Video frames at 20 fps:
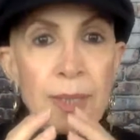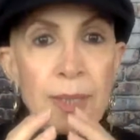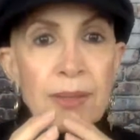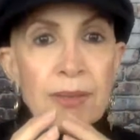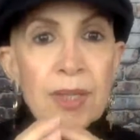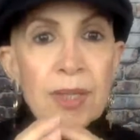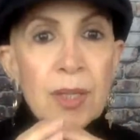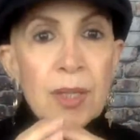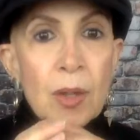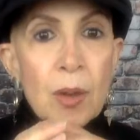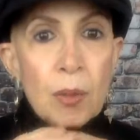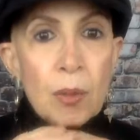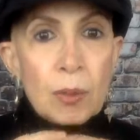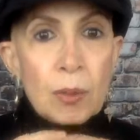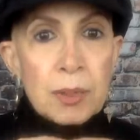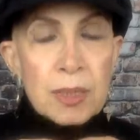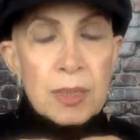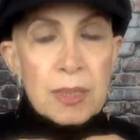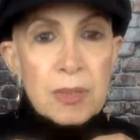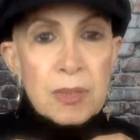the old
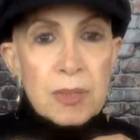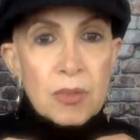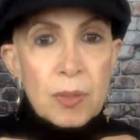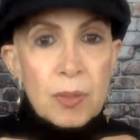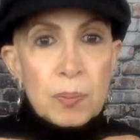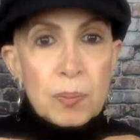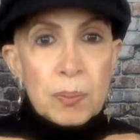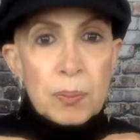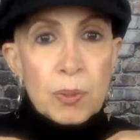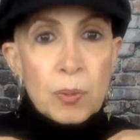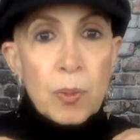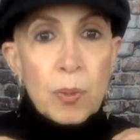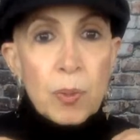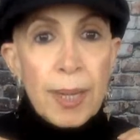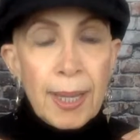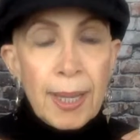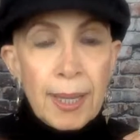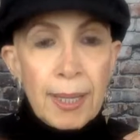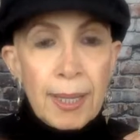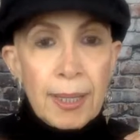is stripped
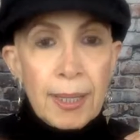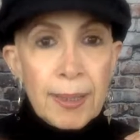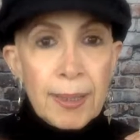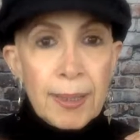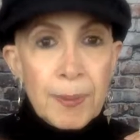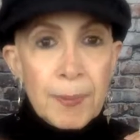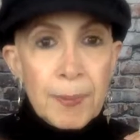away,